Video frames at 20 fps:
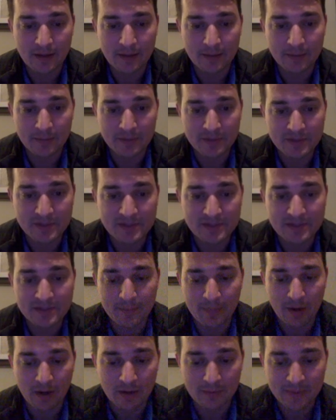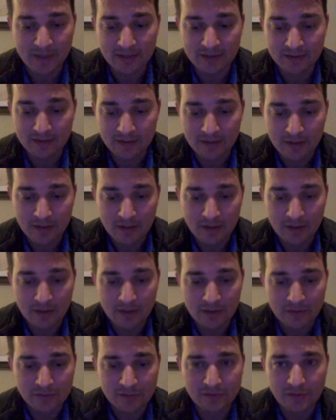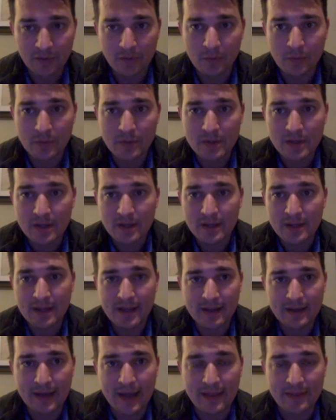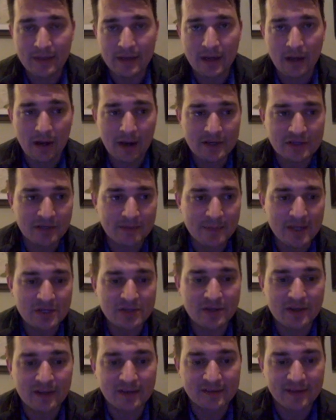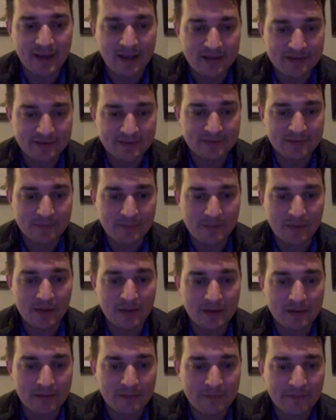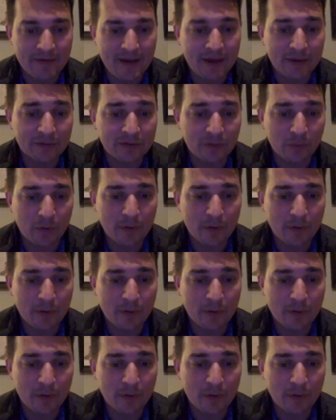person's department. So I should mention this. Yes, the files that were